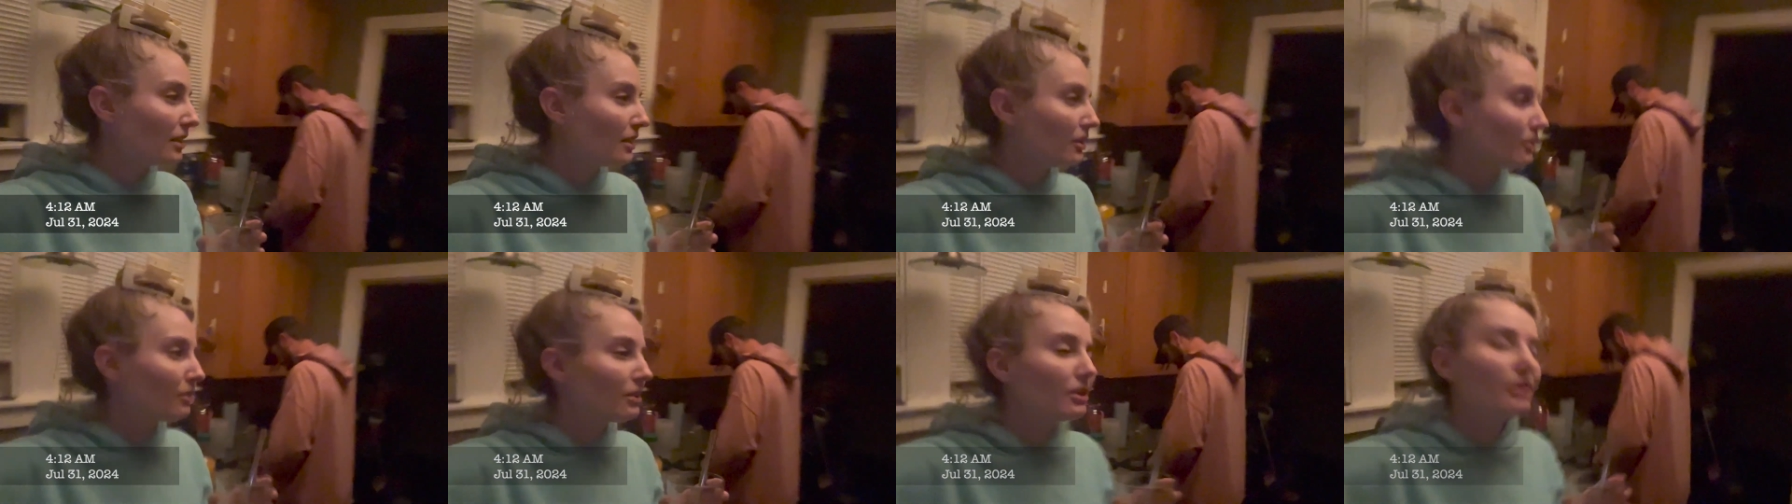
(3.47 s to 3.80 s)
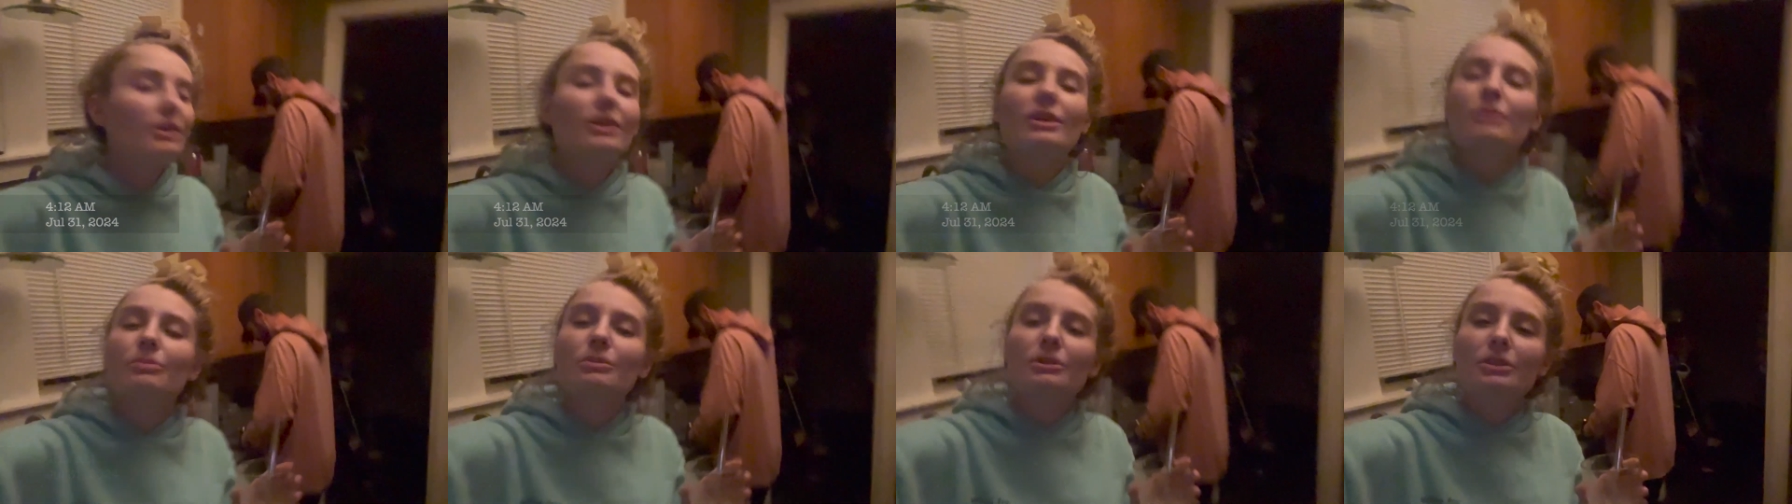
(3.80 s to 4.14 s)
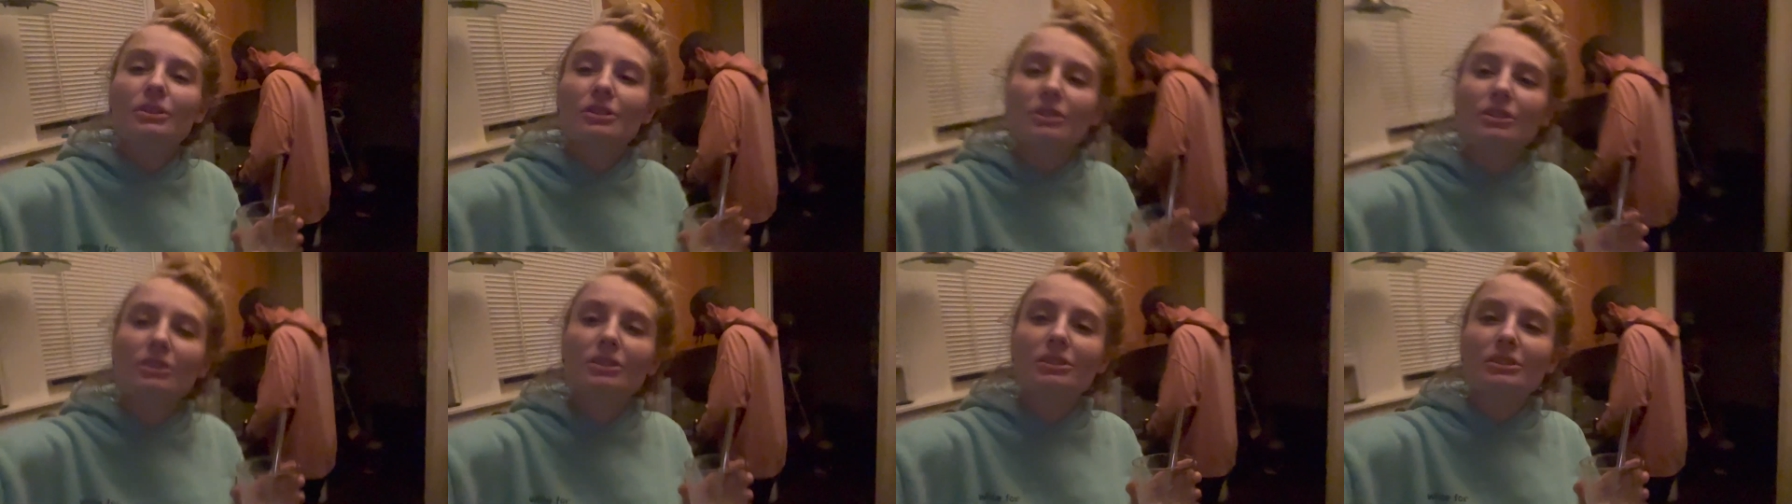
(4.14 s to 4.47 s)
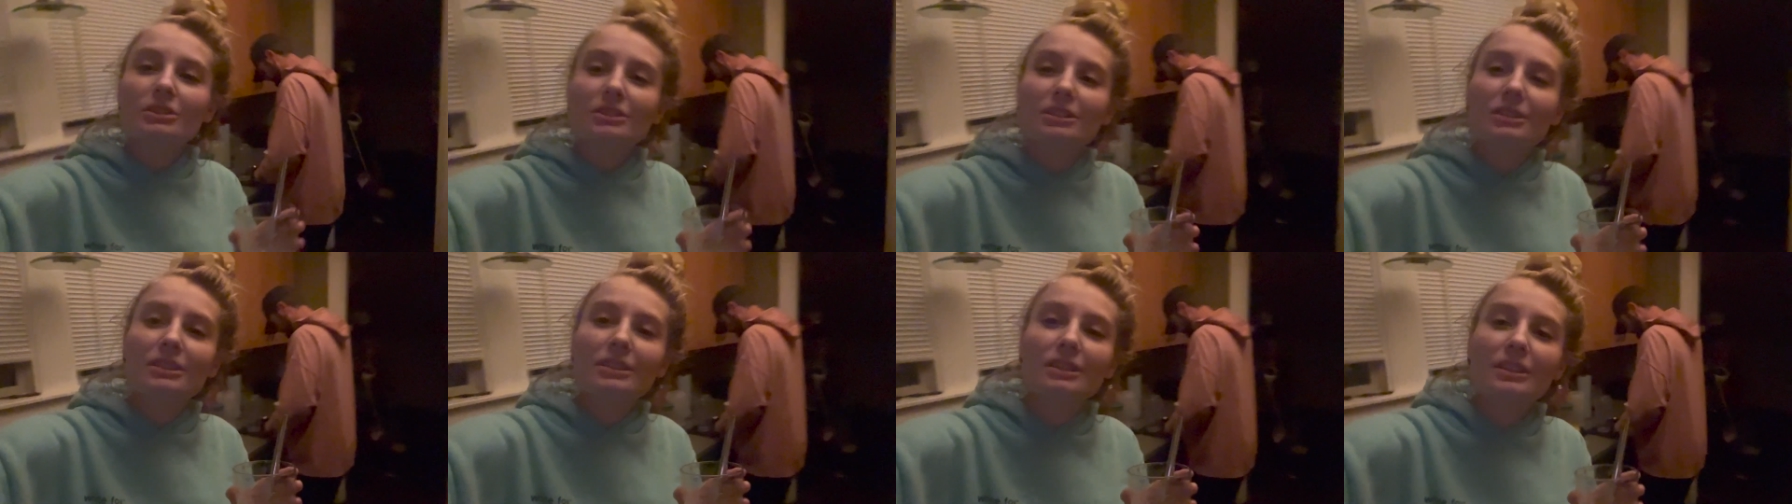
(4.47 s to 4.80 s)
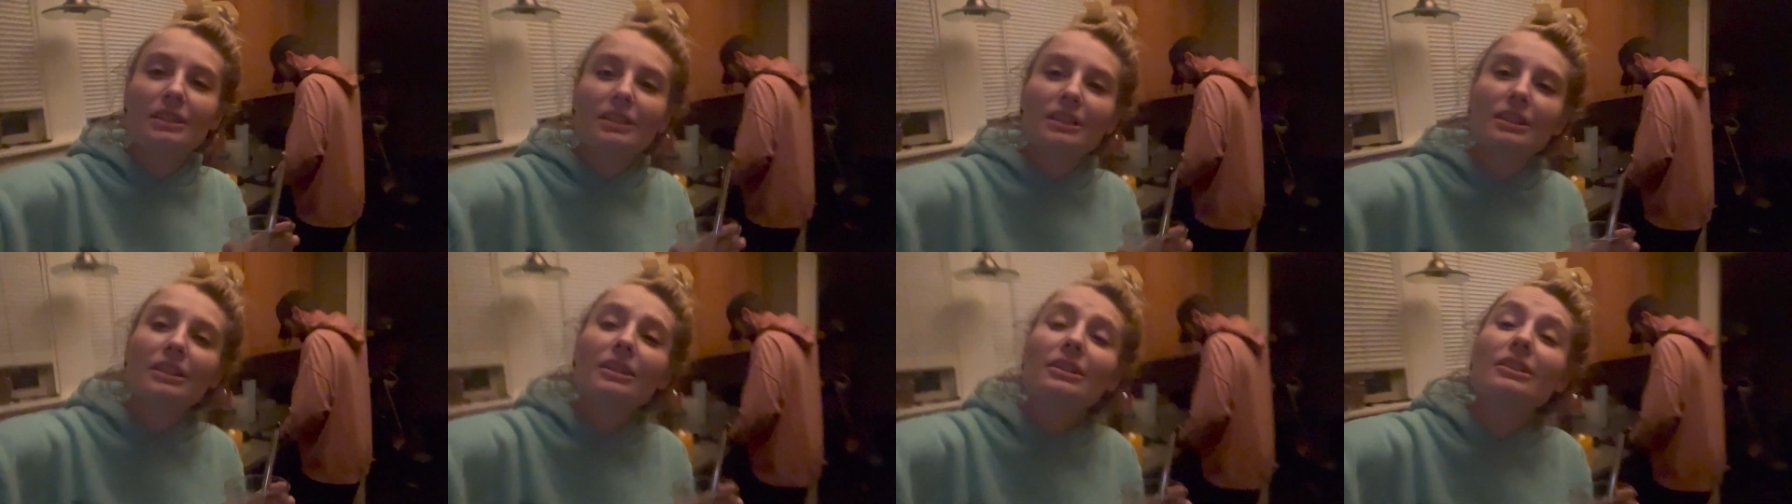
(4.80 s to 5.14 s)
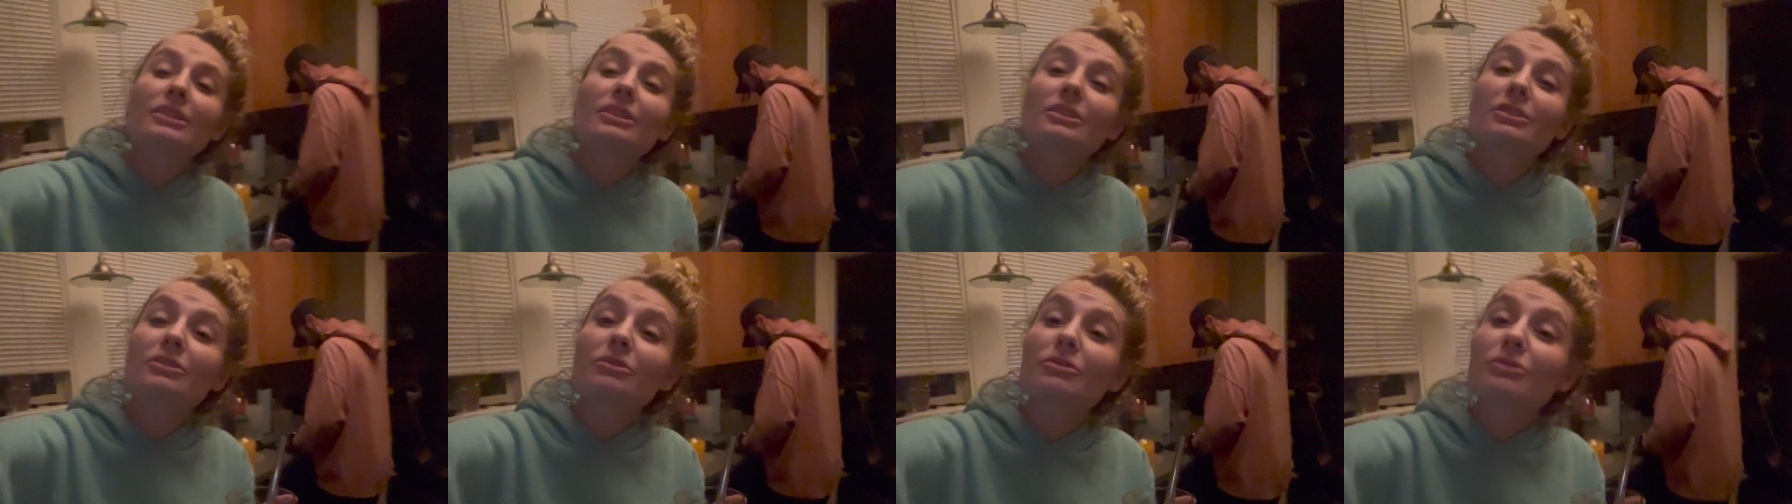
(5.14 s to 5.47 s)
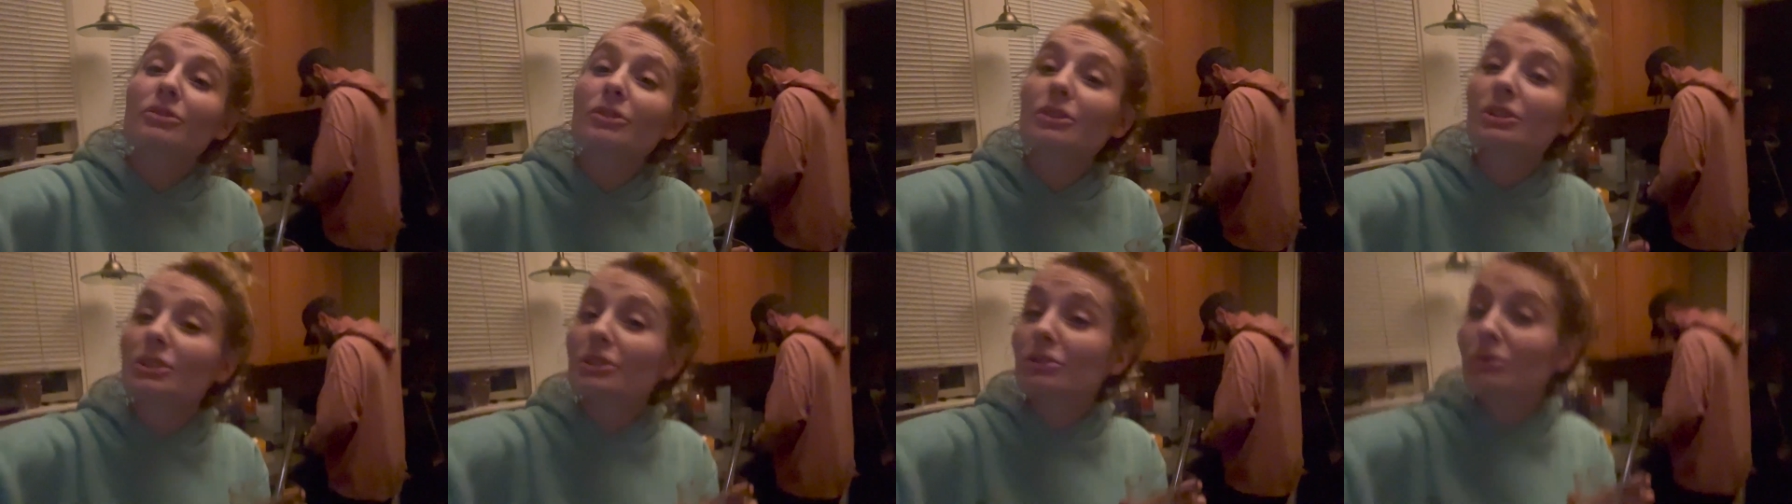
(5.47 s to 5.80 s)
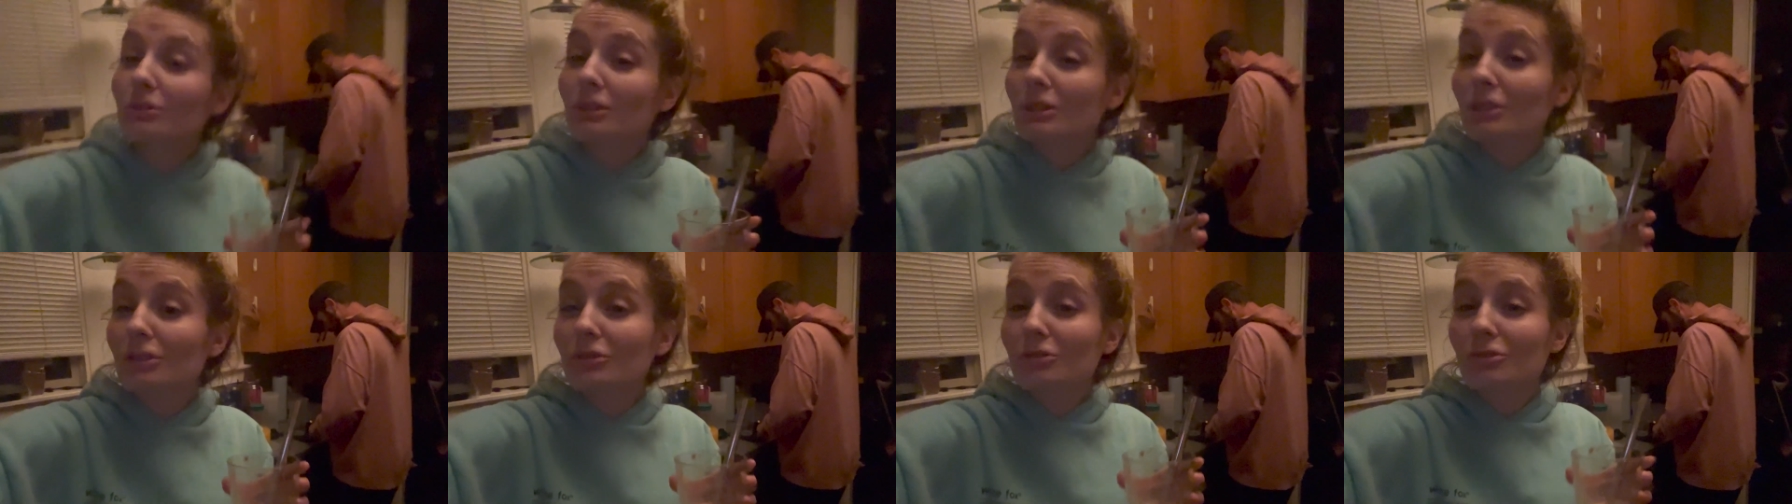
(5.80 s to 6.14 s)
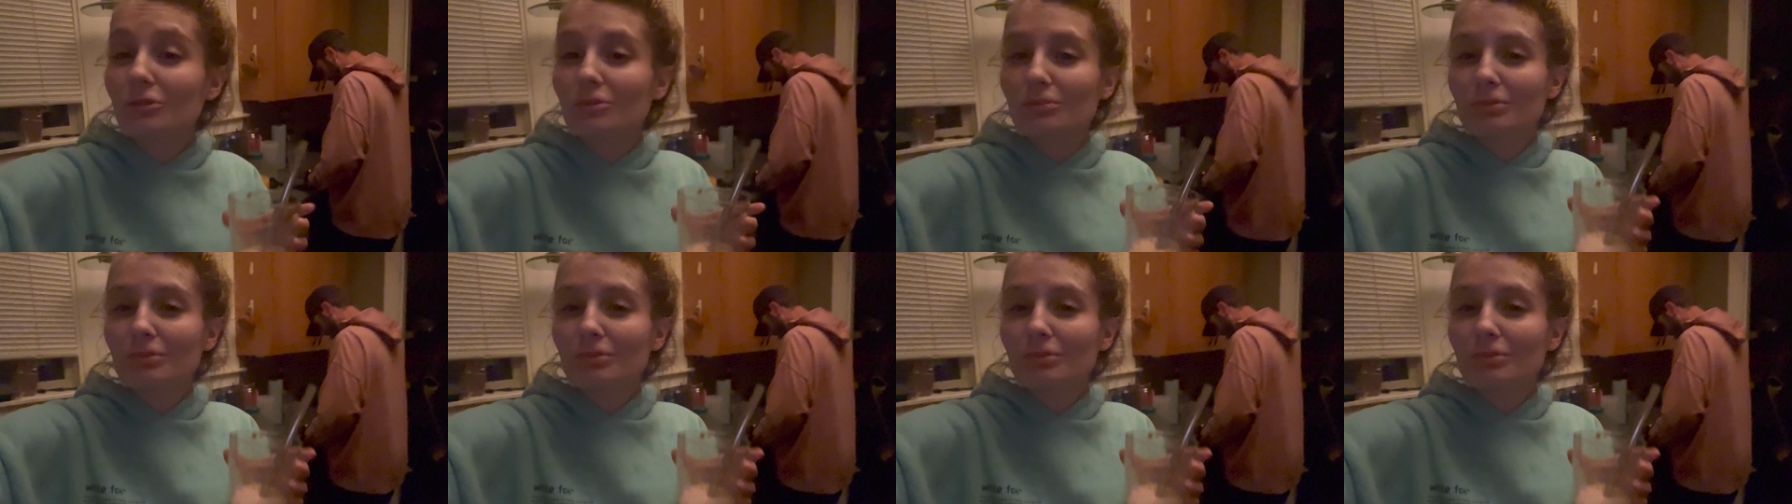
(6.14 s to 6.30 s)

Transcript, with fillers: We got up earlier today, it is 4.12